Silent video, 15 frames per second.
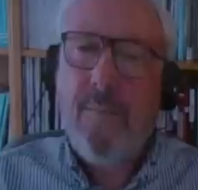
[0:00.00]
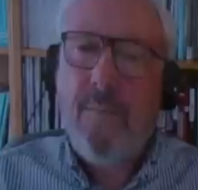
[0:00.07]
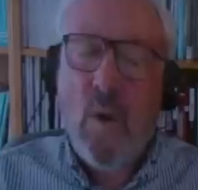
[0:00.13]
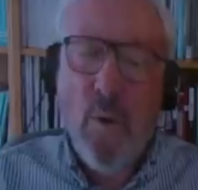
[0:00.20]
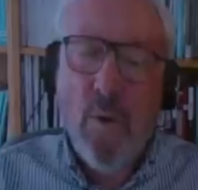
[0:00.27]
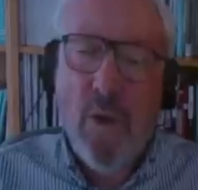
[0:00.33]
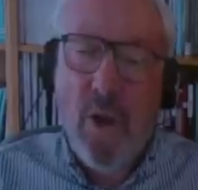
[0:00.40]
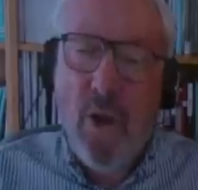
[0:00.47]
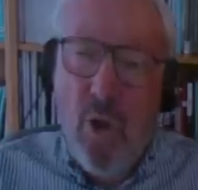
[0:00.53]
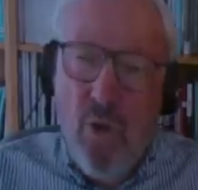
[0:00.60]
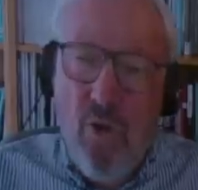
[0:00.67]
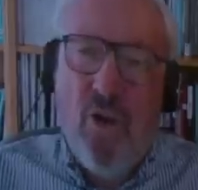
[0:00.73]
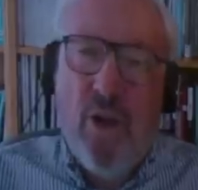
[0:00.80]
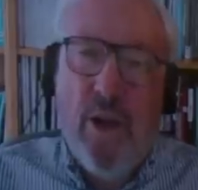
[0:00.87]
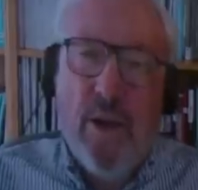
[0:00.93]
Well, the
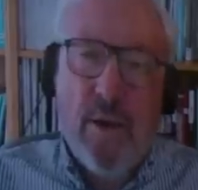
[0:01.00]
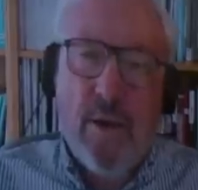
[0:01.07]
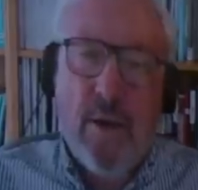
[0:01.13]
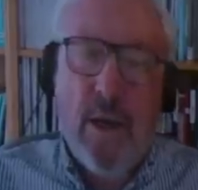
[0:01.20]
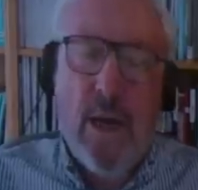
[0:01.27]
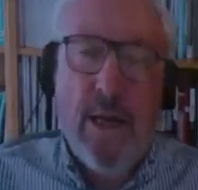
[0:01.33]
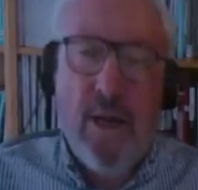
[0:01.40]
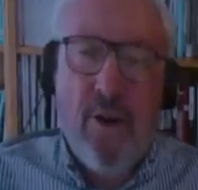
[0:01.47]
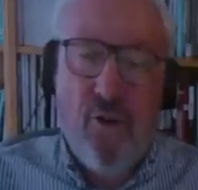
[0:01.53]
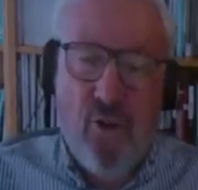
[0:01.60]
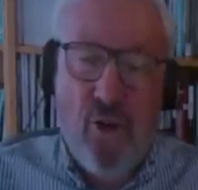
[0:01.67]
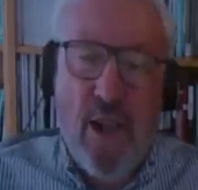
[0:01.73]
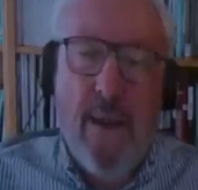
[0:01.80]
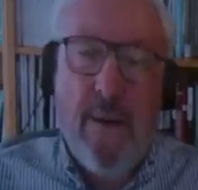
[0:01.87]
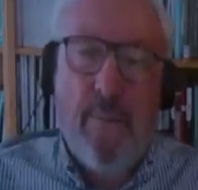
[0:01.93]
logic, and it's
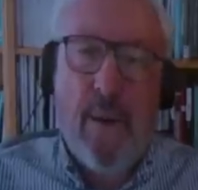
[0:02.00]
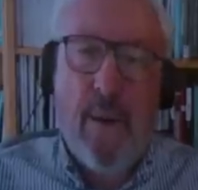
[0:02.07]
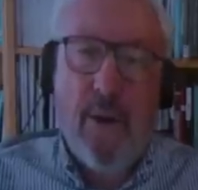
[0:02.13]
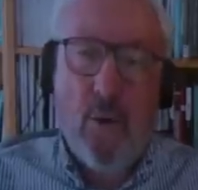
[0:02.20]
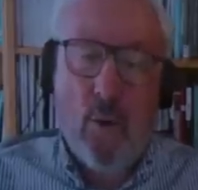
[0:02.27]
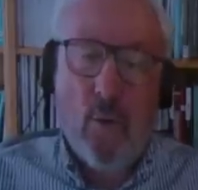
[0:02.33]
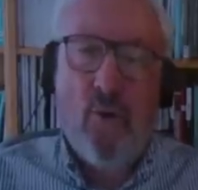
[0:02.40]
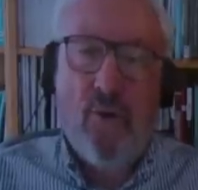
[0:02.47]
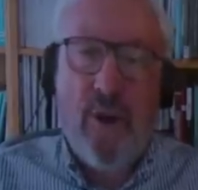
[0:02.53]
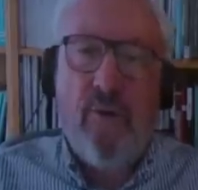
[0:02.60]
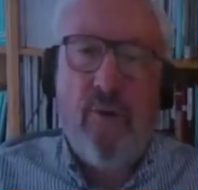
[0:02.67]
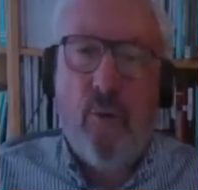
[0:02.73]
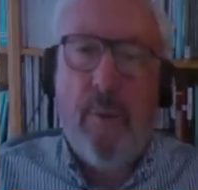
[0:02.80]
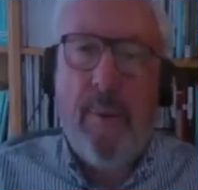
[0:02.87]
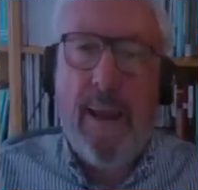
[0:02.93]
shared by all
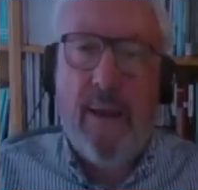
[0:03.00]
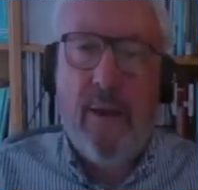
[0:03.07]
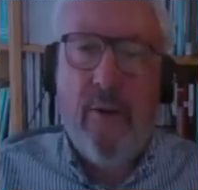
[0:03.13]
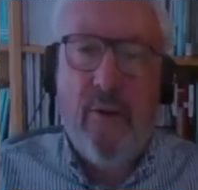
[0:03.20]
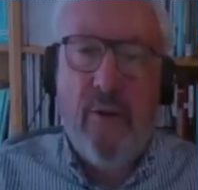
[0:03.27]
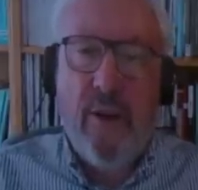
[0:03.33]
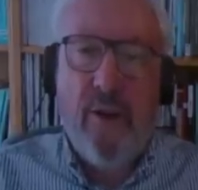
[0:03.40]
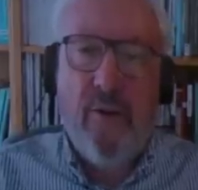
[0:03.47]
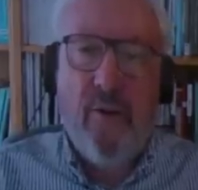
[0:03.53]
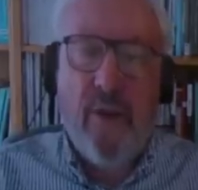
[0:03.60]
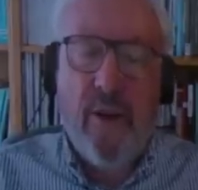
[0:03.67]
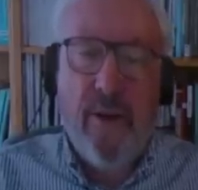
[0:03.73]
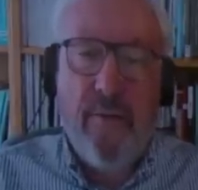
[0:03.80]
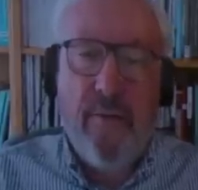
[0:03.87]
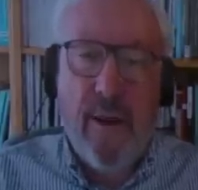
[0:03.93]
central bankers, is that
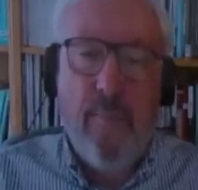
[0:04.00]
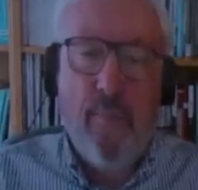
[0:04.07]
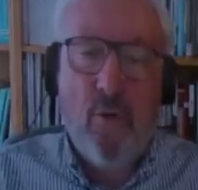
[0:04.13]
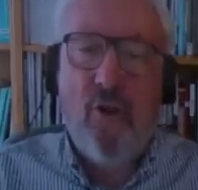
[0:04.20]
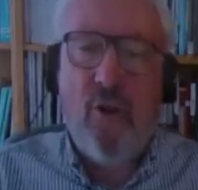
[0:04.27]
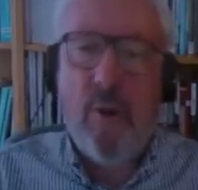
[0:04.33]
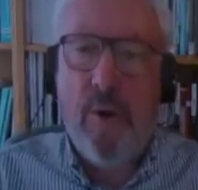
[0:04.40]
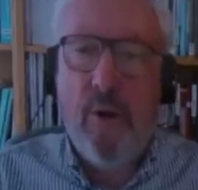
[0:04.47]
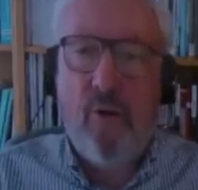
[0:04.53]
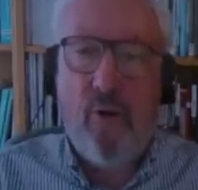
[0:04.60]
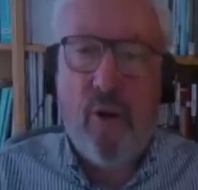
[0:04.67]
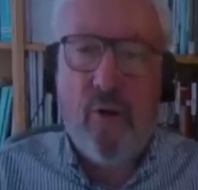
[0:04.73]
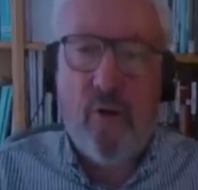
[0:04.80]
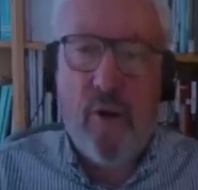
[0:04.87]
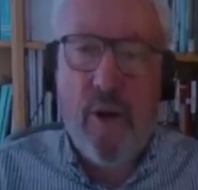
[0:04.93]
if they push up
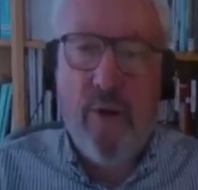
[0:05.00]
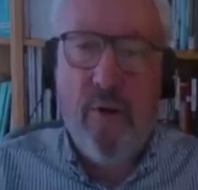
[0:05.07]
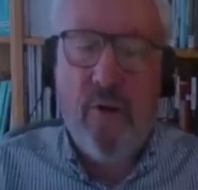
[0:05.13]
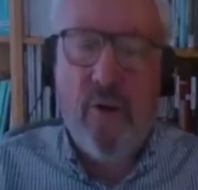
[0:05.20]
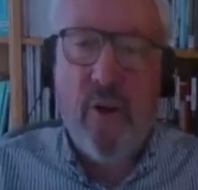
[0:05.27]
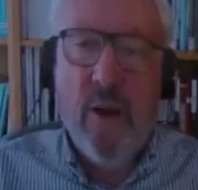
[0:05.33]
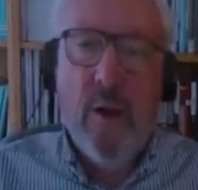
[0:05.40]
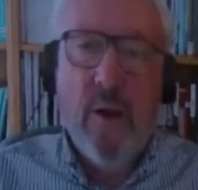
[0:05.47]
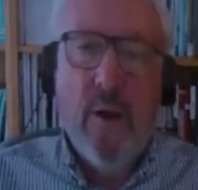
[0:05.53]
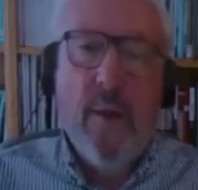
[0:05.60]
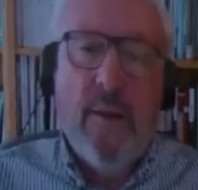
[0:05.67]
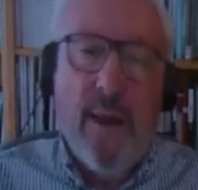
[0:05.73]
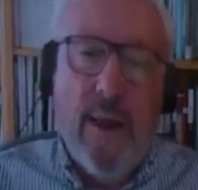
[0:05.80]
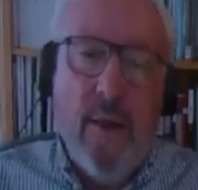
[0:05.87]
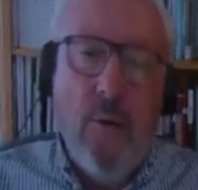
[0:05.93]
interest rates,
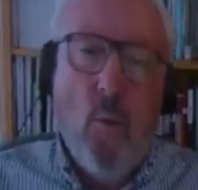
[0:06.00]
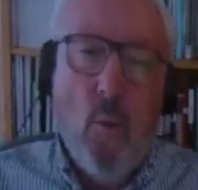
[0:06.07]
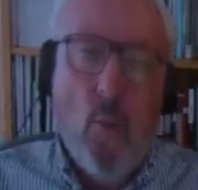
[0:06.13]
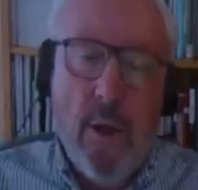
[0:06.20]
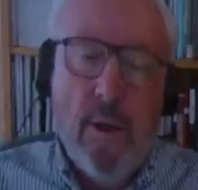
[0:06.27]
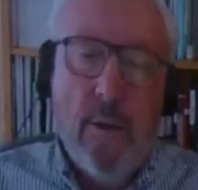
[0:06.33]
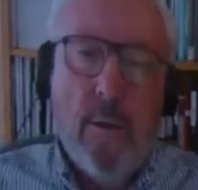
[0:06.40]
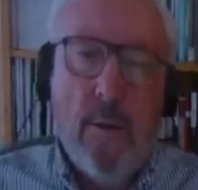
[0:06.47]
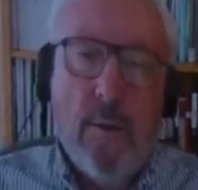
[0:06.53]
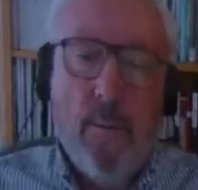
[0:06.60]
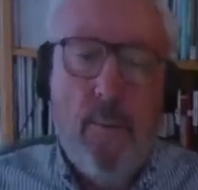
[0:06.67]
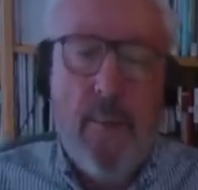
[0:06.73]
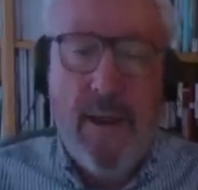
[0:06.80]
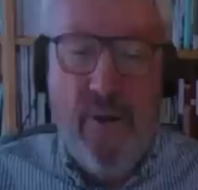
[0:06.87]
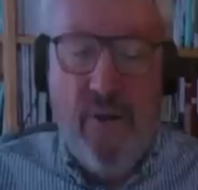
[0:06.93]
they will
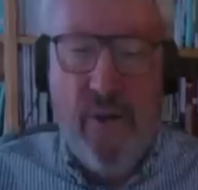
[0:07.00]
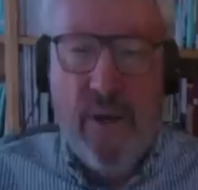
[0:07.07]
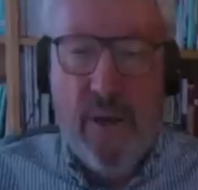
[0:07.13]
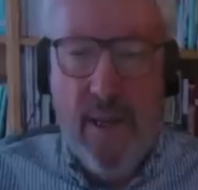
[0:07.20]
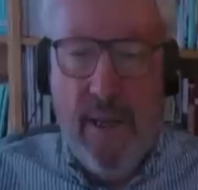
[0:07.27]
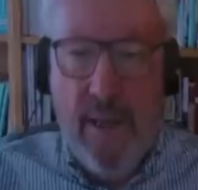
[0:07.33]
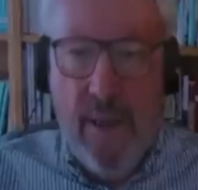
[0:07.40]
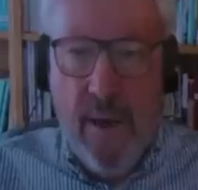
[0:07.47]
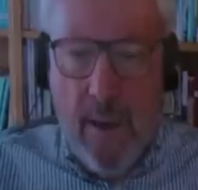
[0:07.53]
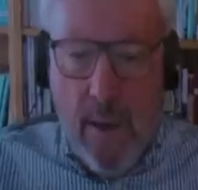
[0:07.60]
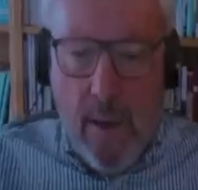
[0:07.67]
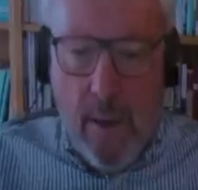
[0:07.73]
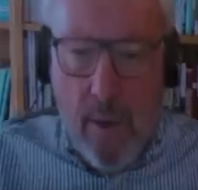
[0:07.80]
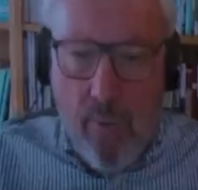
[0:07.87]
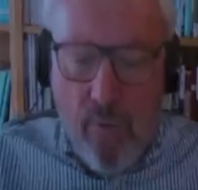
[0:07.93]
basically
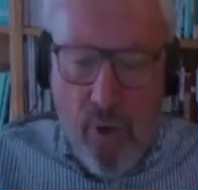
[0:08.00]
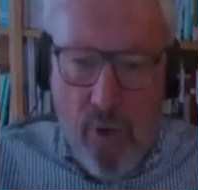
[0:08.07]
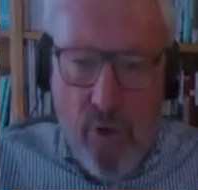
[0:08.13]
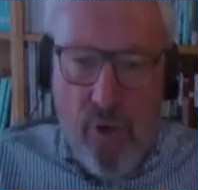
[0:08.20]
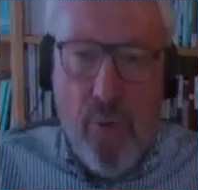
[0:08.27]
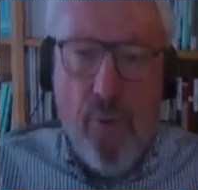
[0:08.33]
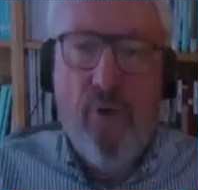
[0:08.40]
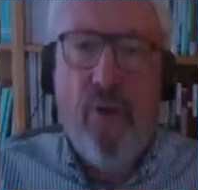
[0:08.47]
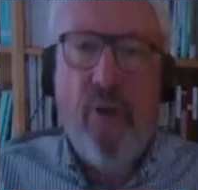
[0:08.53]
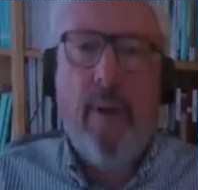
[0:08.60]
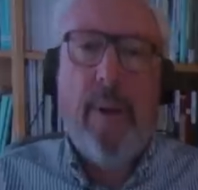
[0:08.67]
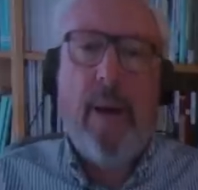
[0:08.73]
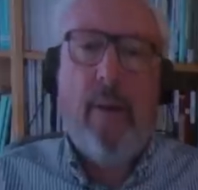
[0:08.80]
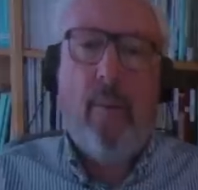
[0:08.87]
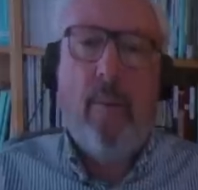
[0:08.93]
reduce the
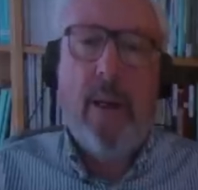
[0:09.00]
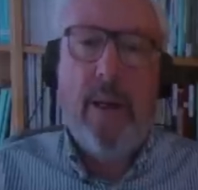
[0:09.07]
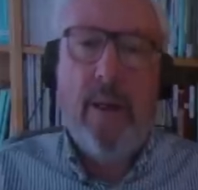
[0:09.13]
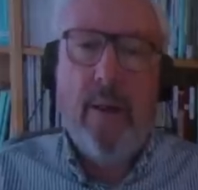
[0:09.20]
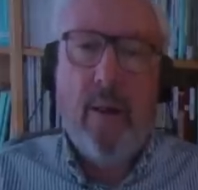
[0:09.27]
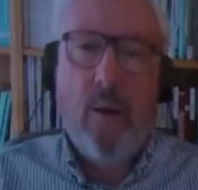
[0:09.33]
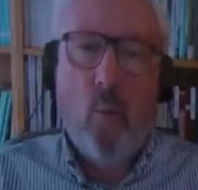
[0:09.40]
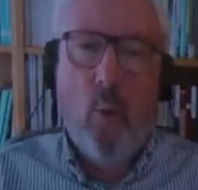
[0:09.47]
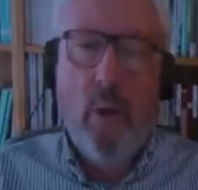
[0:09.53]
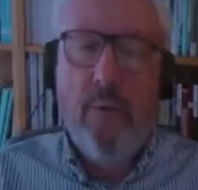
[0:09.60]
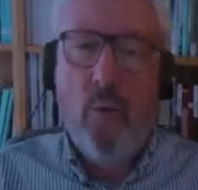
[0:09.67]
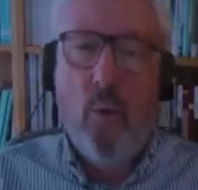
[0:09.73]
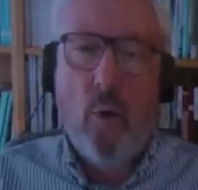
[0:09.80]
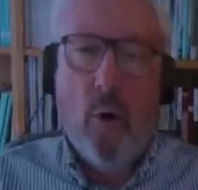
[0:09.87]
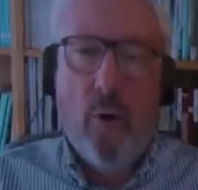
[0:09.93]
amount of money that
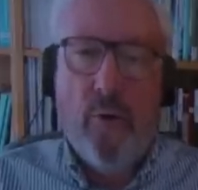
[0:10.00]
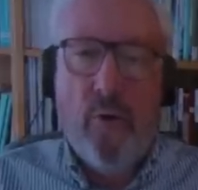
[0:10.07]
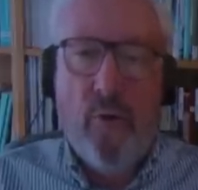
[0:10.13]
we've all got to